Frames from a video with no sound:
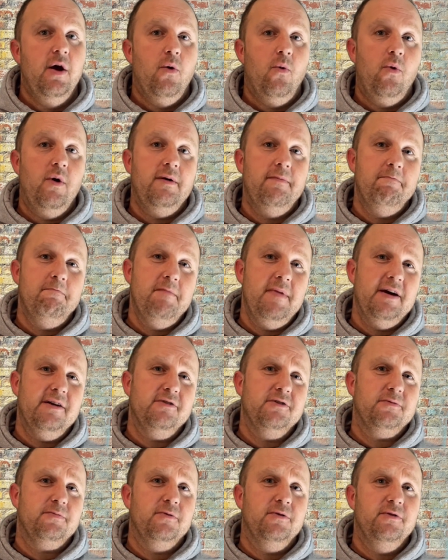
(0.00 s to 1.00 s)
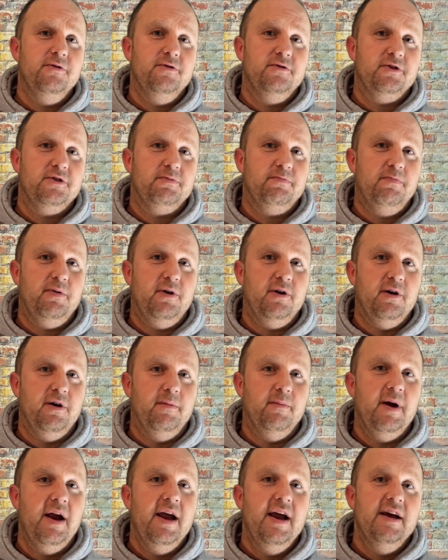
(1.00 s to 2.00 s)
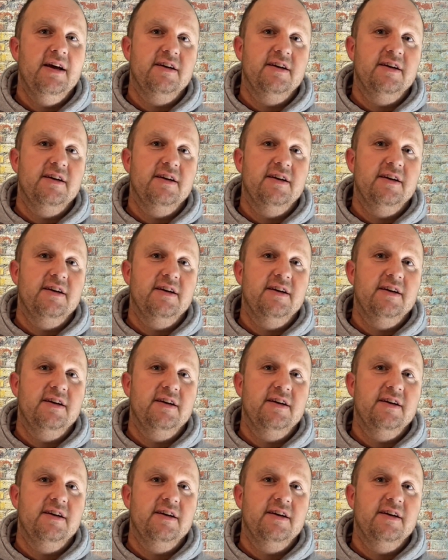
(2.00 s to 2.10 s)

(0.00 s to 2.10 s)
When males produce sperm,